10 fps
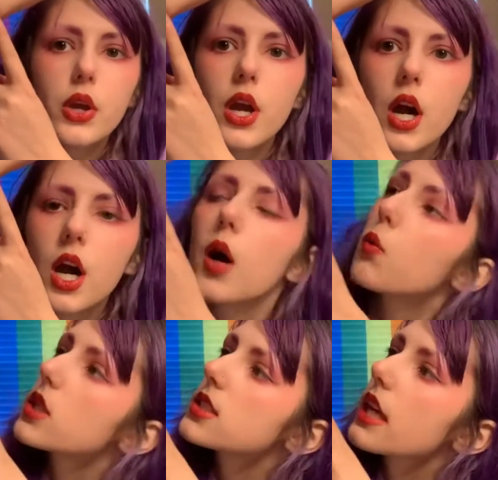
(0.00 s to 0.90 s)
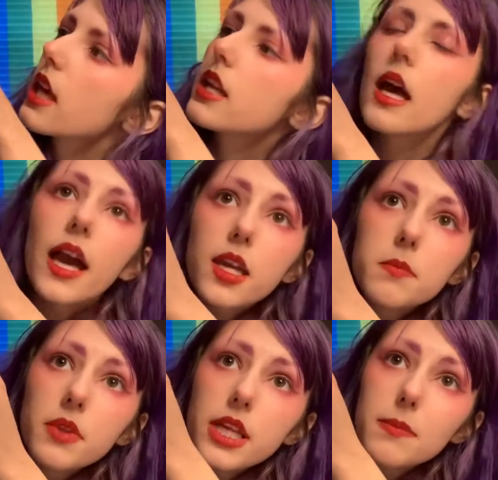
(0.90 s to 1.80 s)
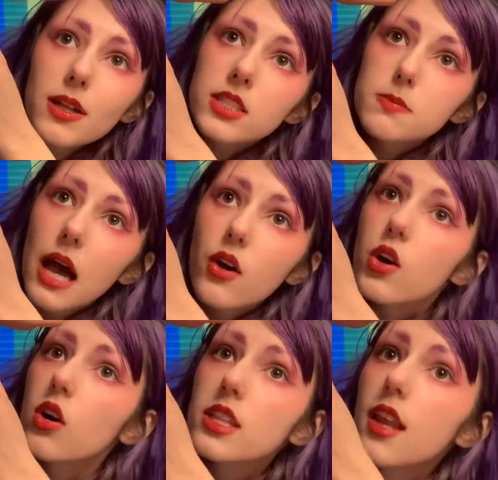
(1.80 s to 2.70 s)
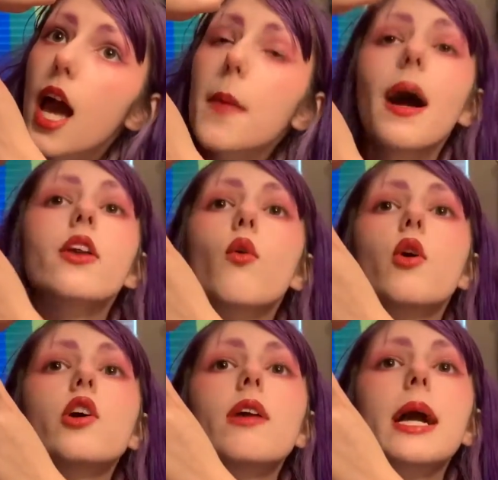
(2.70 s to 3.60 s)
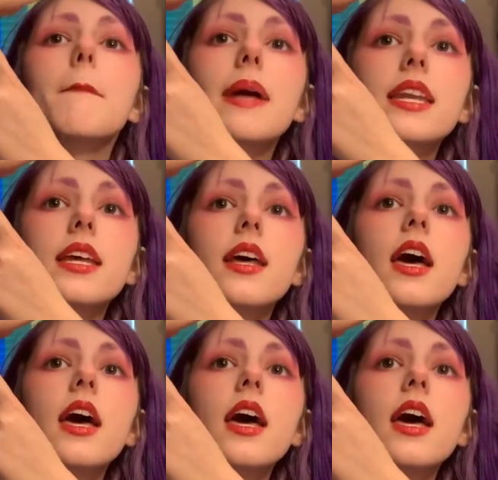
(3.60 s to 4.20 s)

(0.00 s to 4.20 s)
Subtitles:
Once again, I complain about this palette all the time. I don't really recommend it.